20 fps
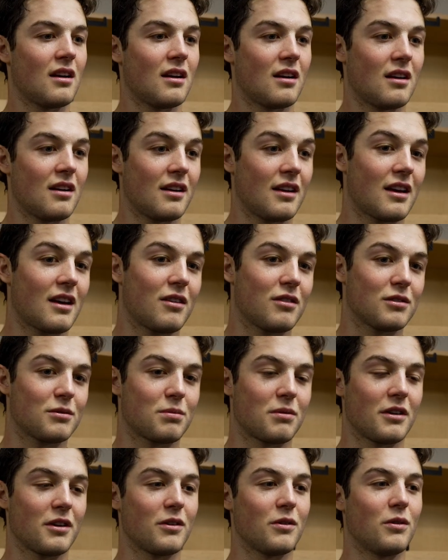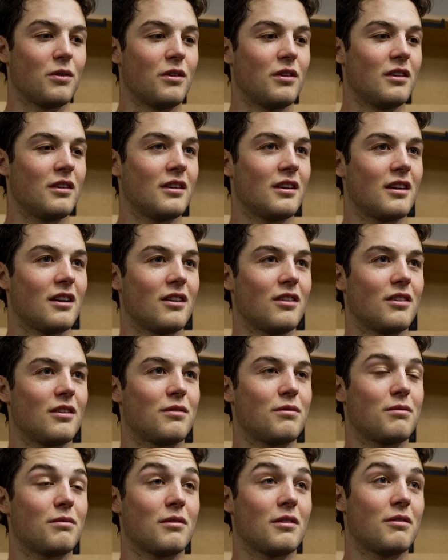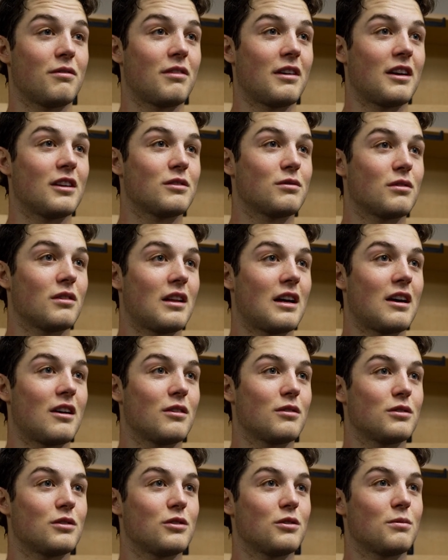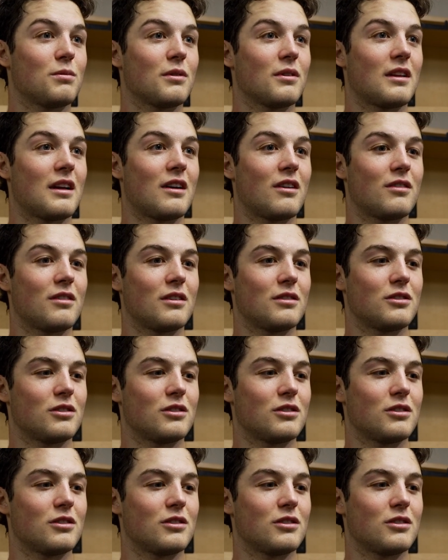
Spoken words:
Yeah, it was pretty cool. You know, the fans were loud. It was super loud.